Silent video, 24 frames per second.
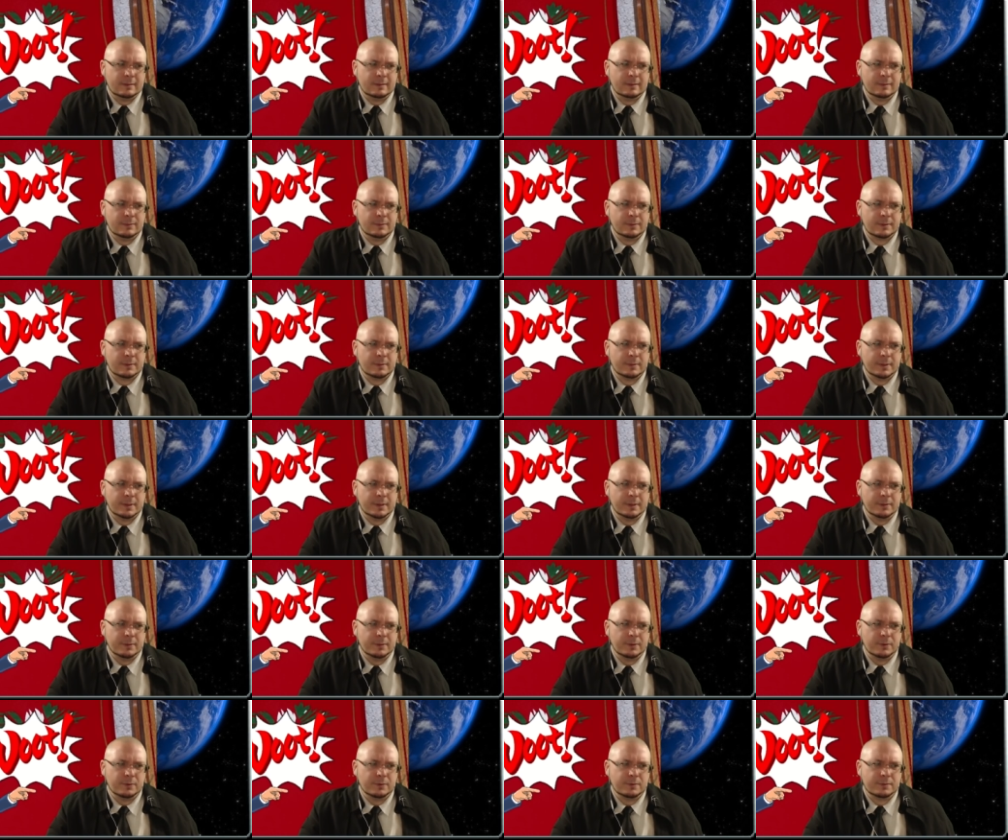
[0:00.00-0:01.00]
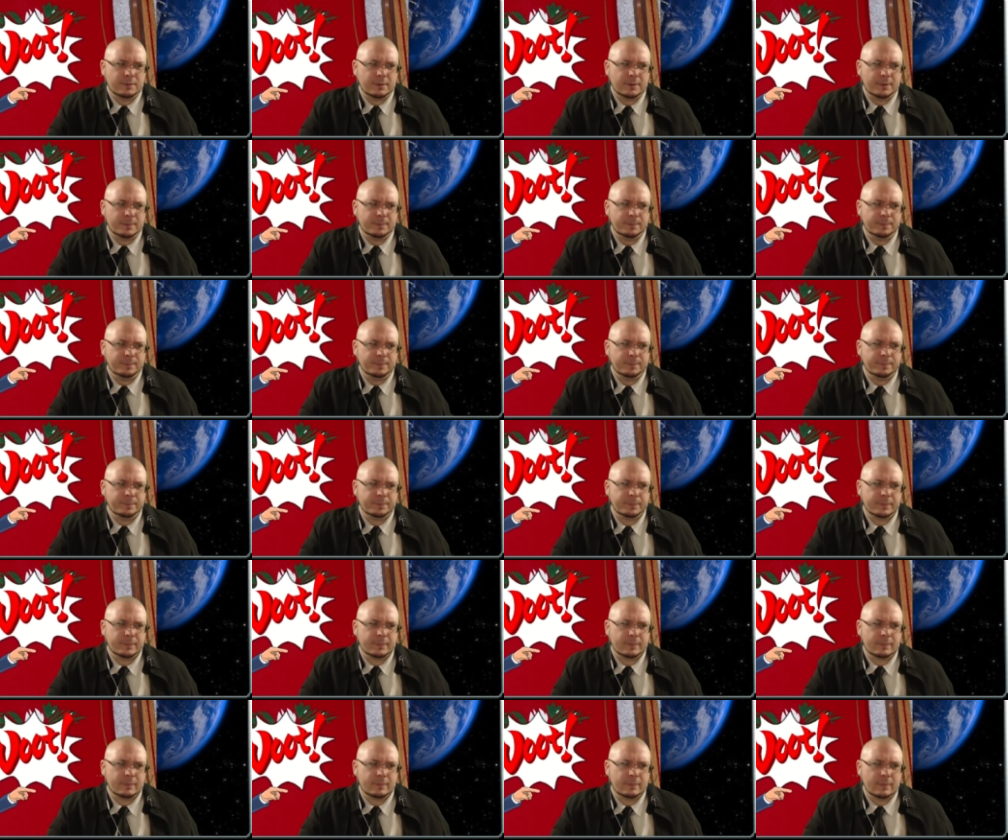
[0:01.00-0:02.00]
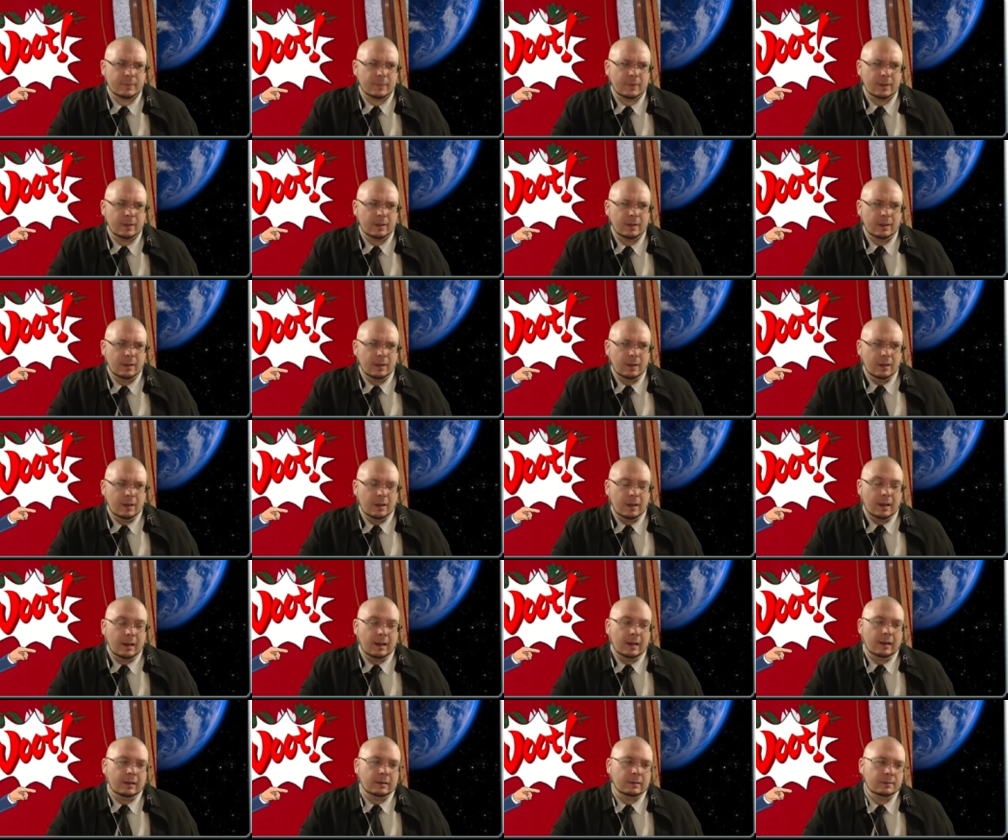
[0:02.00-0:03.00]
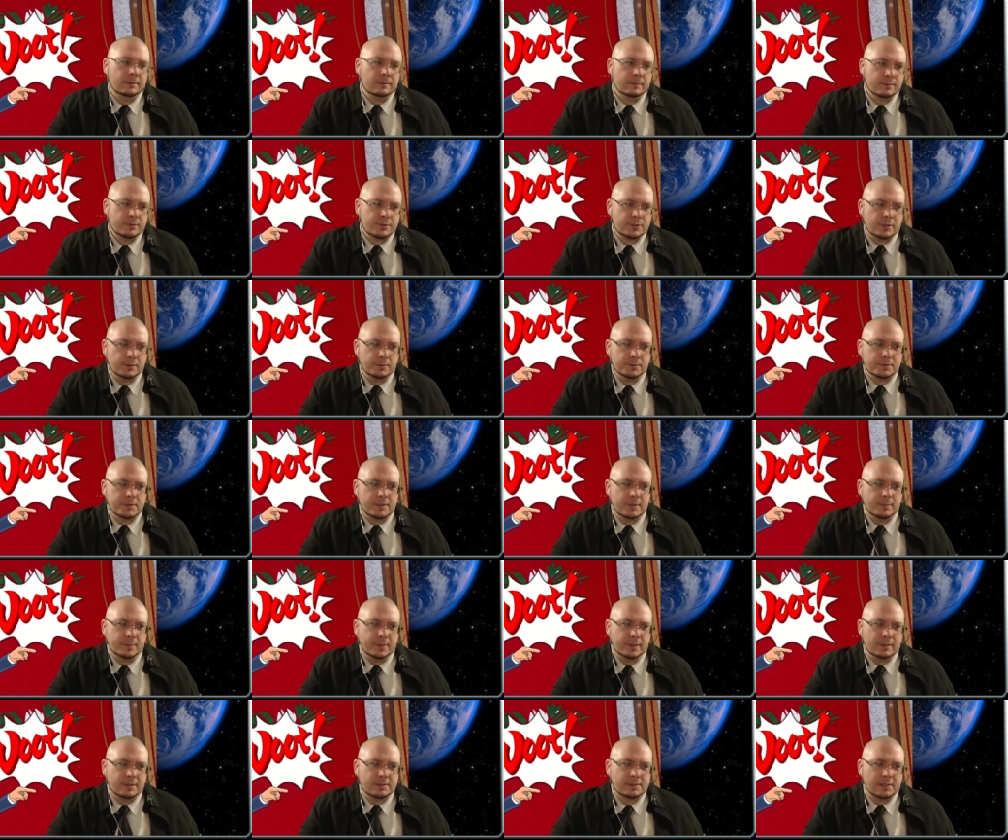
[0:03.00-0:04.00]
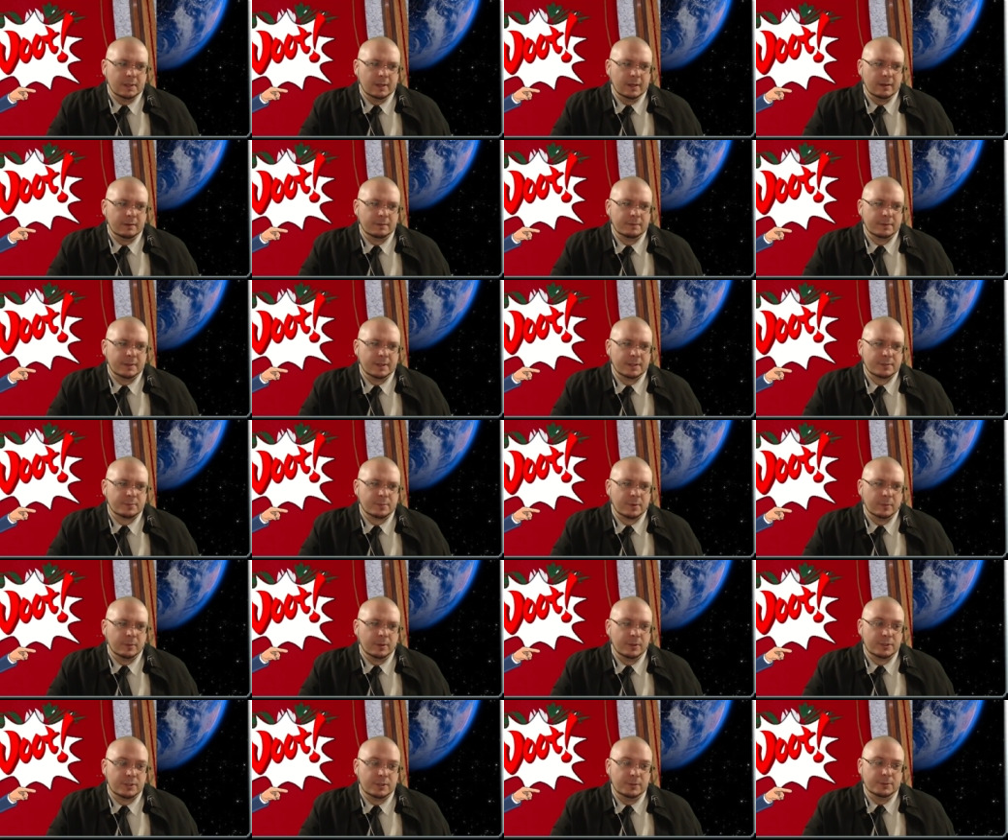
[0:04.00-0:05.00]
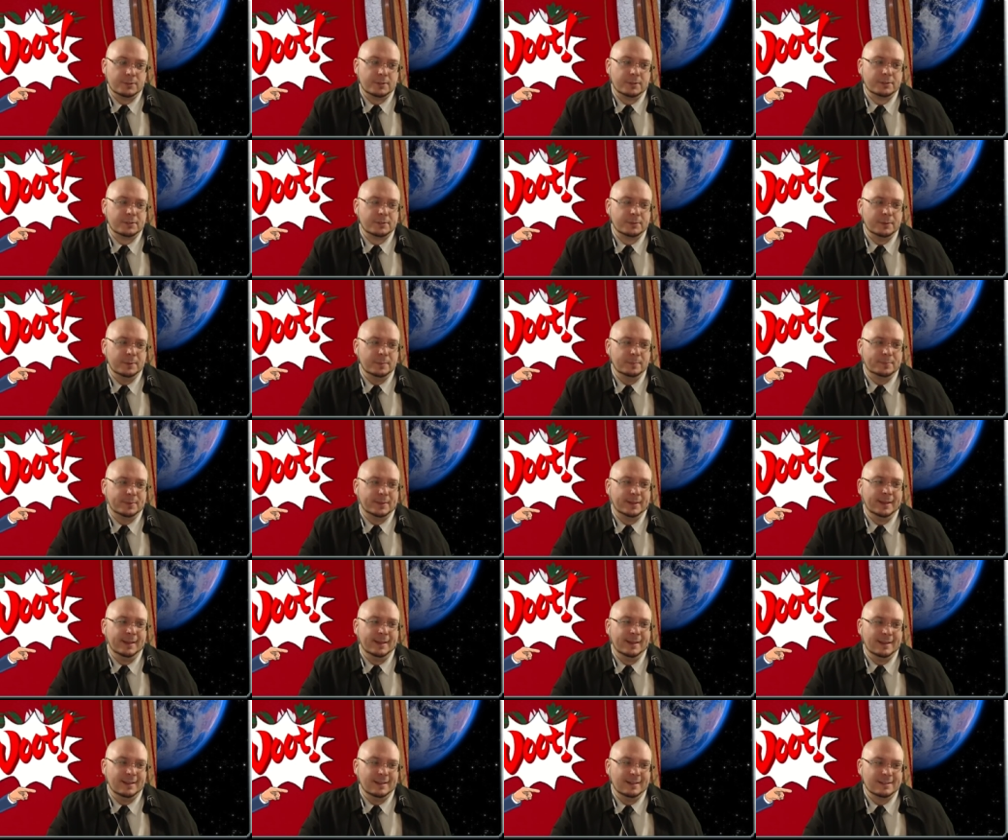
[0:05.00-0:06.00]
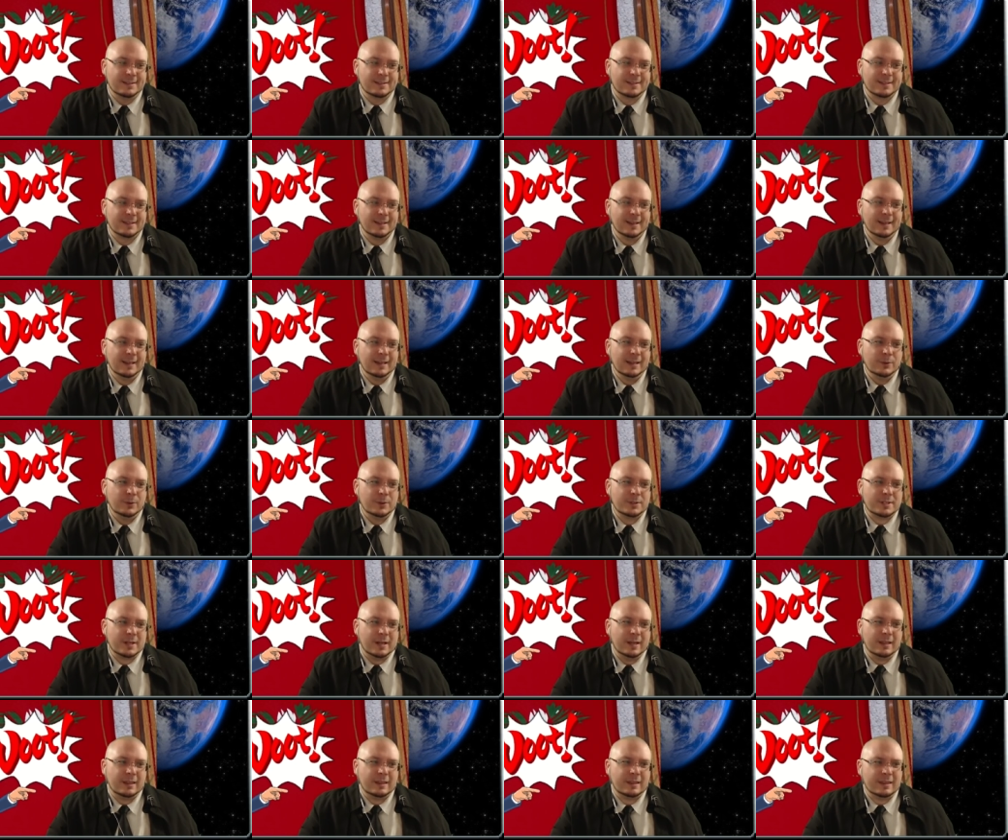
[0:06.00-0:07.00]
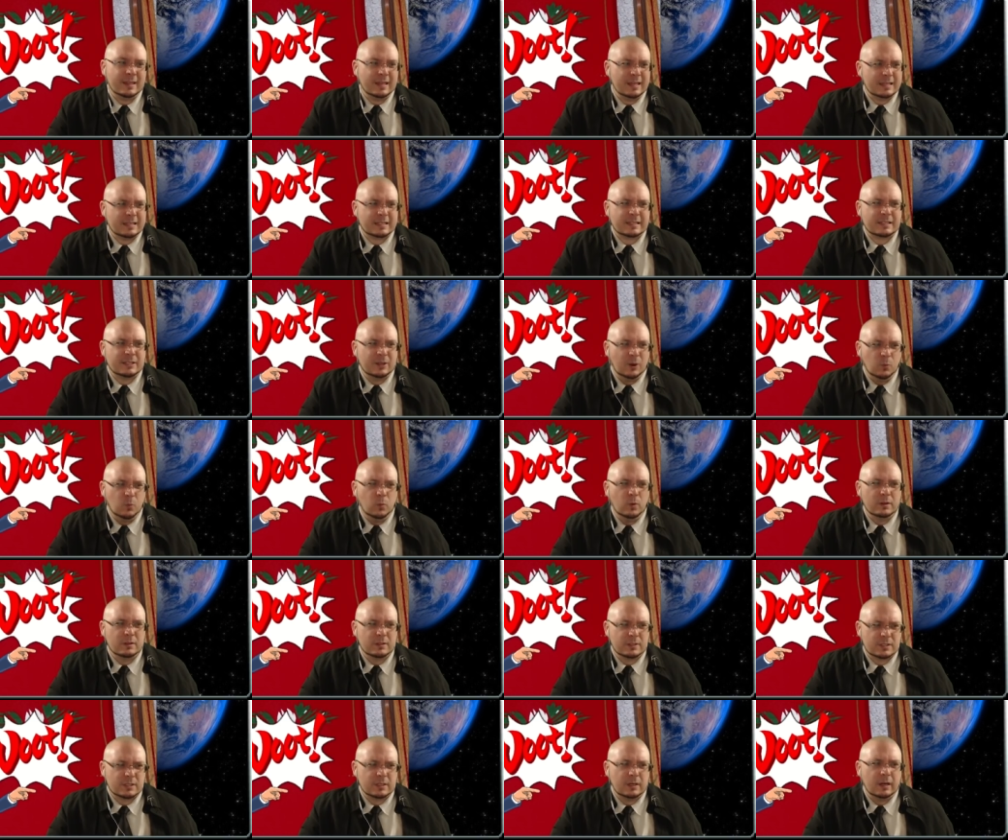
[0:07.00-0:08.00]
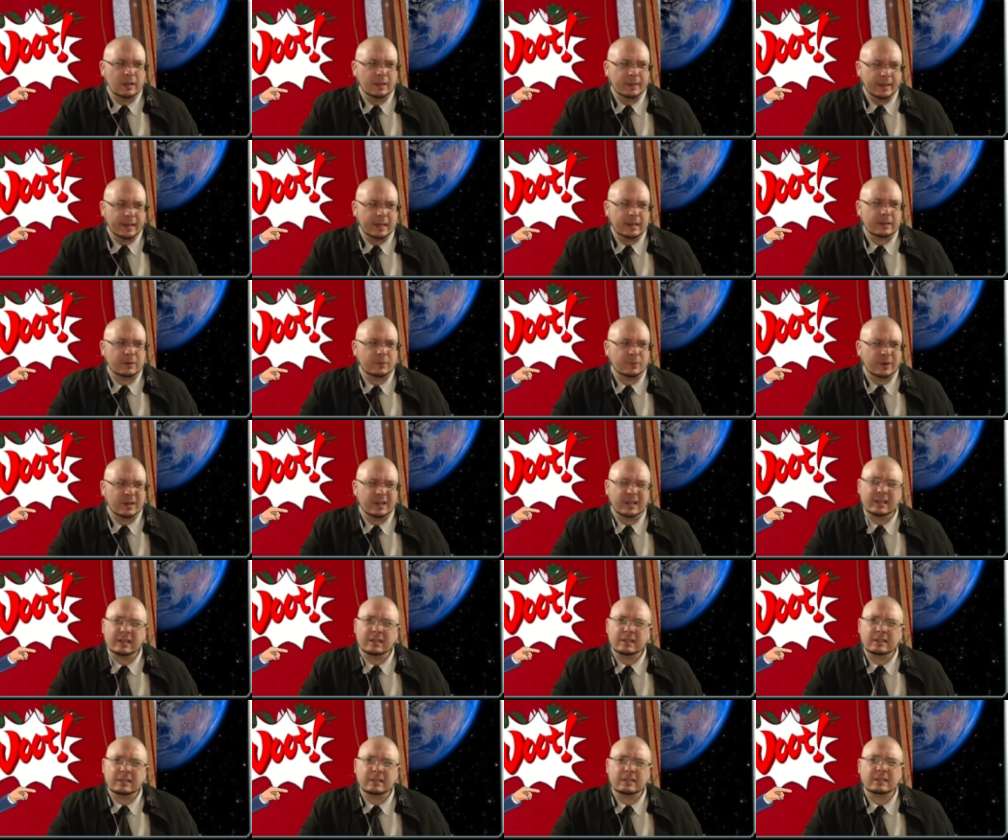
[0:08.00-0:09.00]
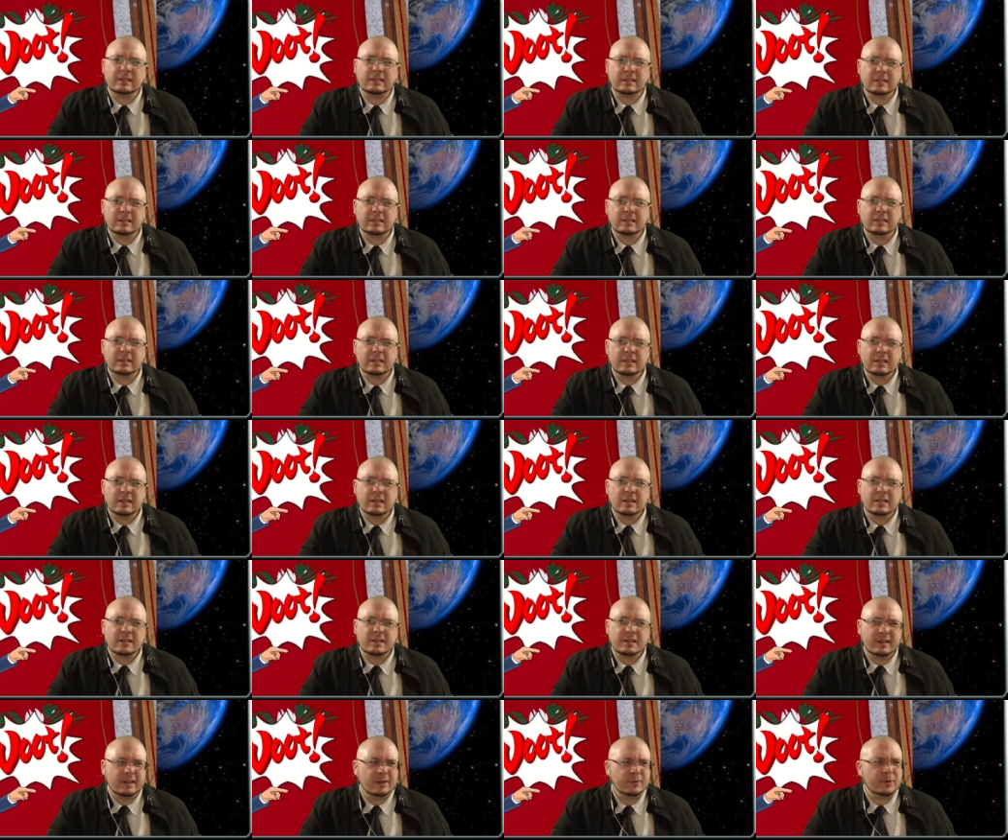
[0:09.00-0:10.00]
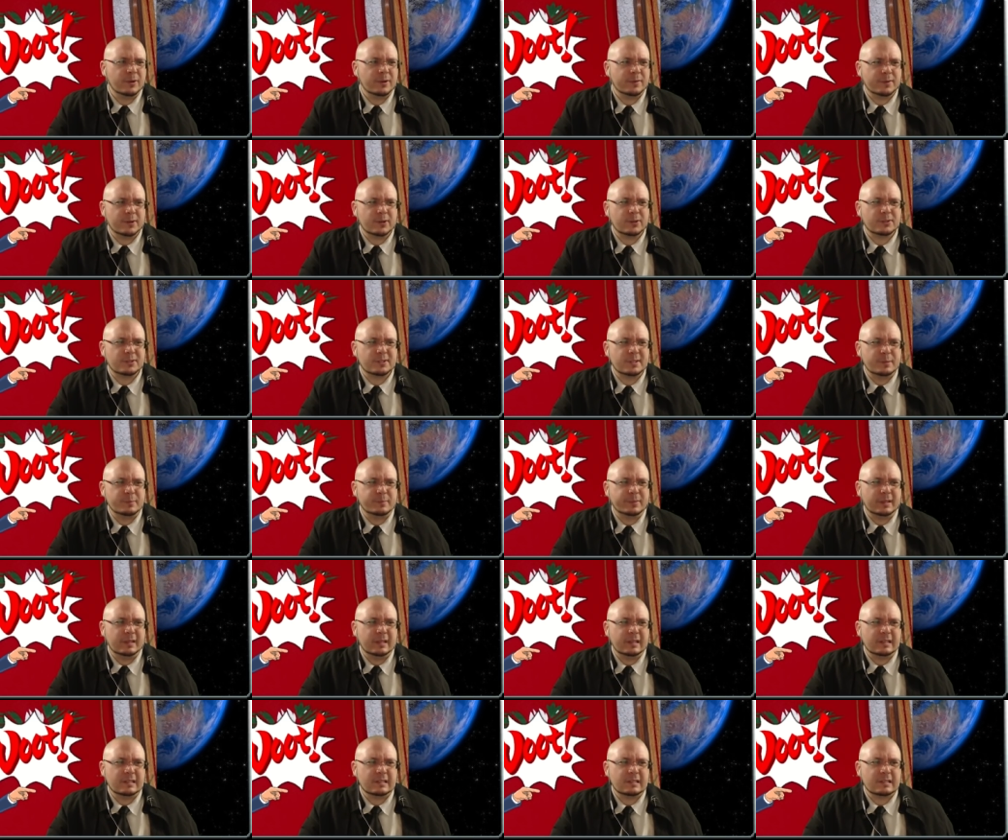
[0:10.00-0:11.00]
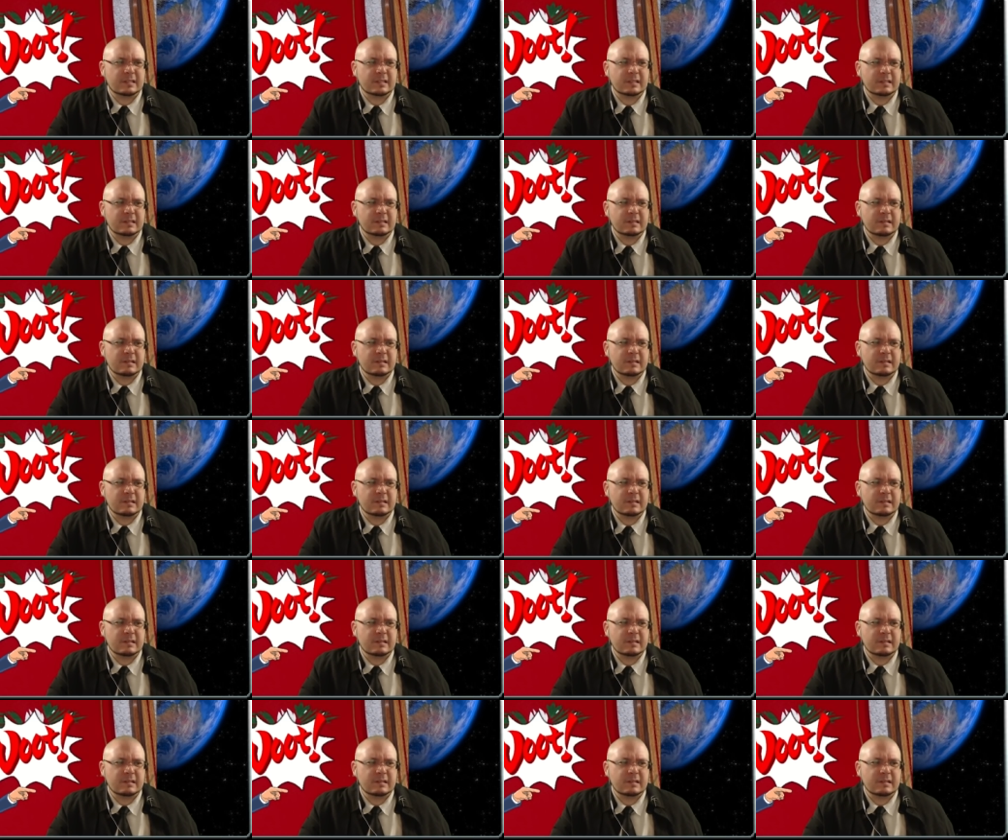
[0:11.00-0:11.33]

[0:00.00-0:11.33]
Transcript: What do I know you from? Ah, she was in A Bug's Life. That's probably... She was also in Planes, which I think someone saw that, right? Did anyone ever go see Planes?